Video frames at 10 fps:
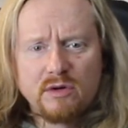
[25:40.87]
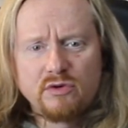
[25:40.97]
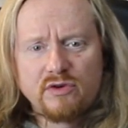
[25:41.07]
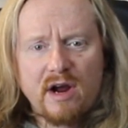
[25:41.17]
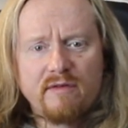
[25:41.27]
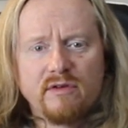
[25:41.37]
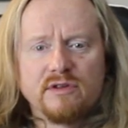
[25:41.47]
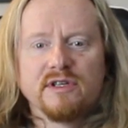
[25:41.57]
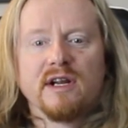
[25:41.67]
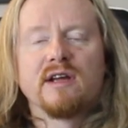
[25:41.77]
out
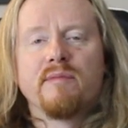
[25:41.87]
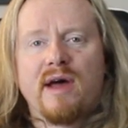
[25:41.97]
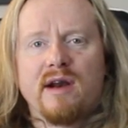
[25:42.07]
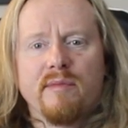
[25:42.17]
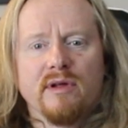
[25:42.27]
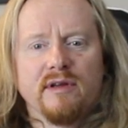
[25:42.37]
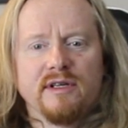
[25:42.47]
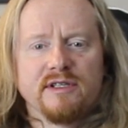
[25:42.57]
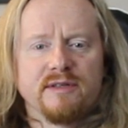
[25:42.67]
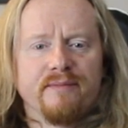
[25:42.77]
drivers and
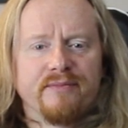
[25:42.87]
incompatibilities.